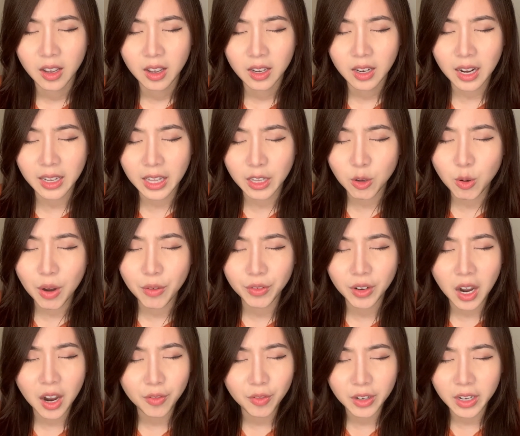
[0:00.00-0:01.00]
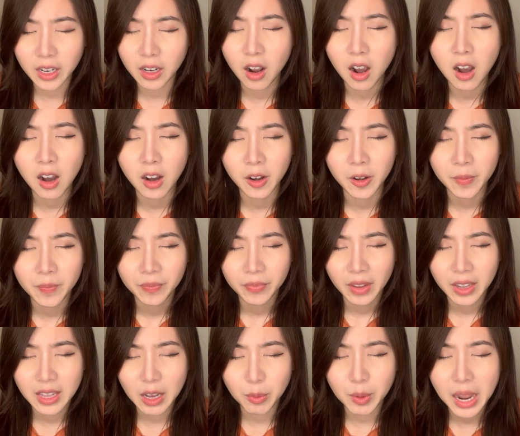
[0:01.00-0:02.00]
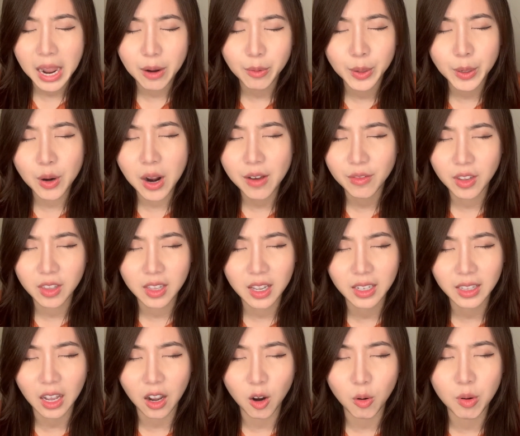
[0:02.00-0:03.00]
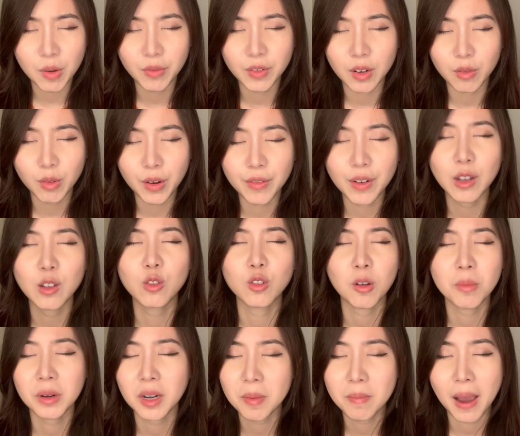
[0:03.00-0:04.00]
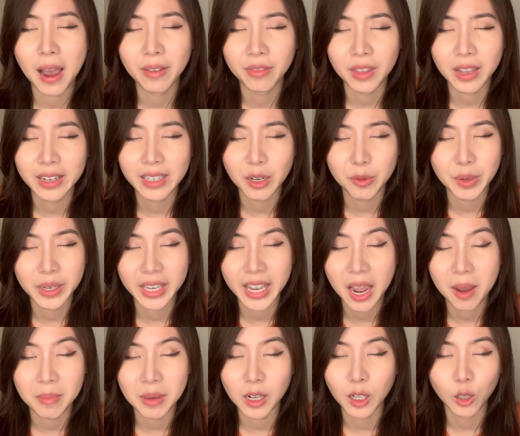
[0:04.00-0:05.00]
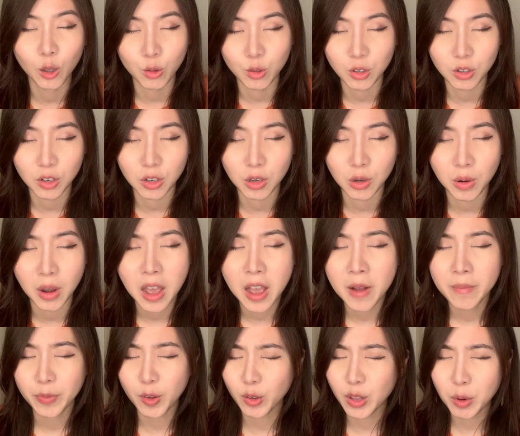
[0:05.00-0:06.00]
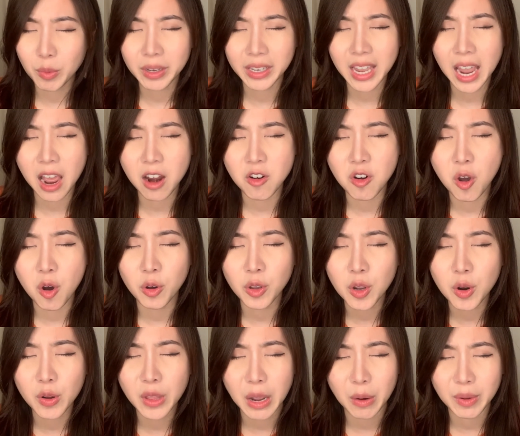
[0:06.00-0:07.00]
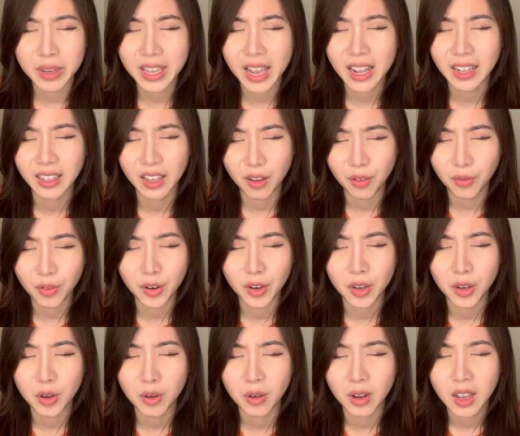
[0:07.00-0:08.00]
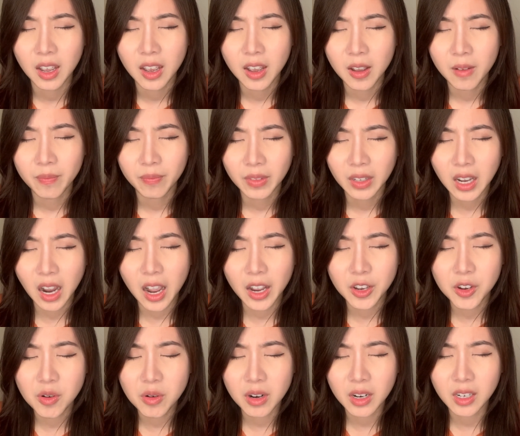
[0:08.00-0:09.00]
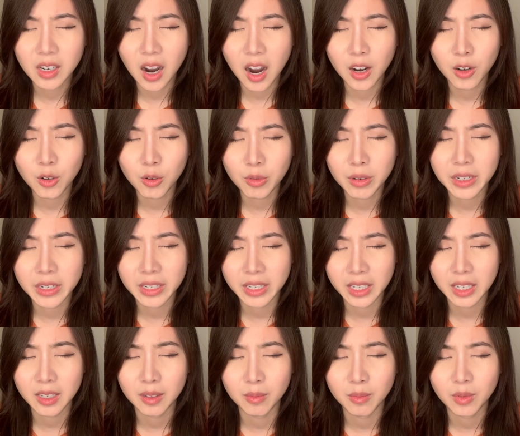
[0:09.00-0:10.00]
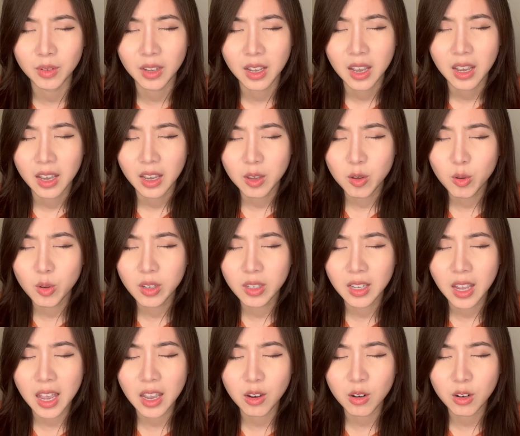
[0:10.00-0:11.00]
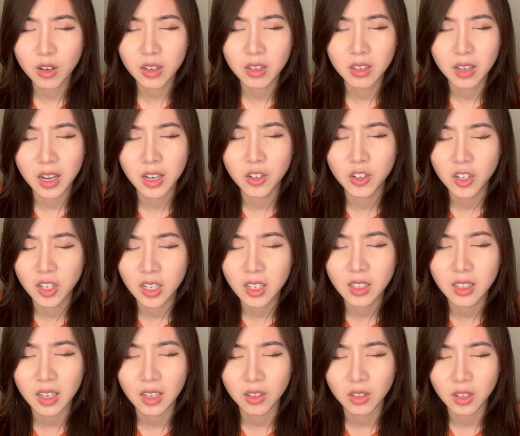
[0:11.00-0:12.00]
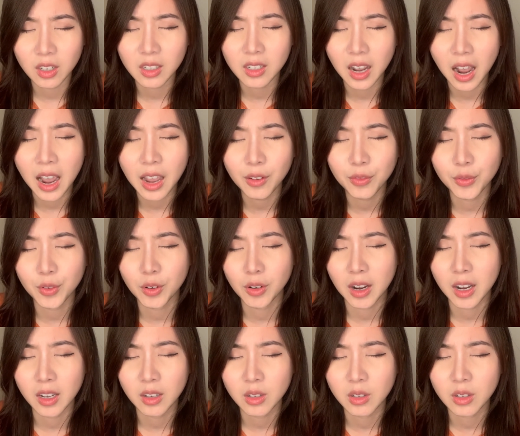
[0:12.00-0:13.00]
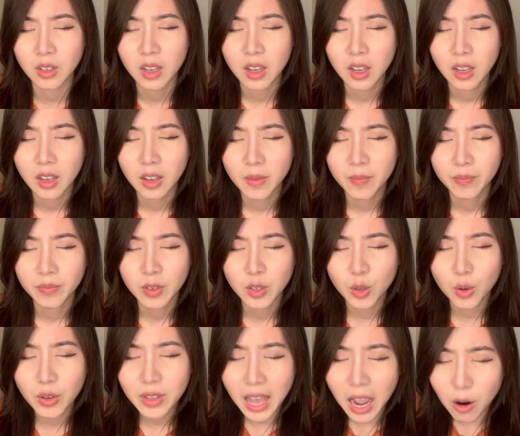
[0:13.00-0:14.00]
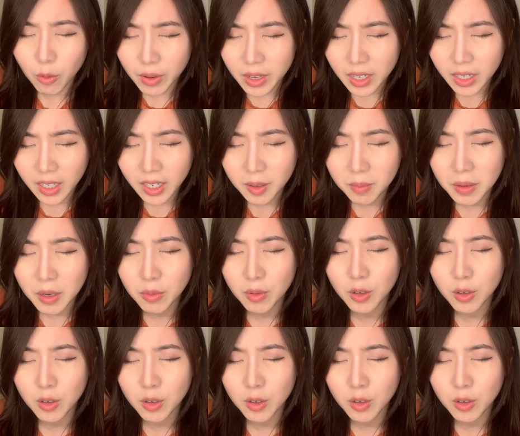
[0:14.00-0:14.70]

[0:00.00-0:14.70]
God, that you have covered it all, and that we don't have to think that, oh, we've done so many bad things that we can't be close to you, or that we can't know you, or that we can't live for you. God, you are a God who redeems. You sent your Son Jesus to die for us so that we could be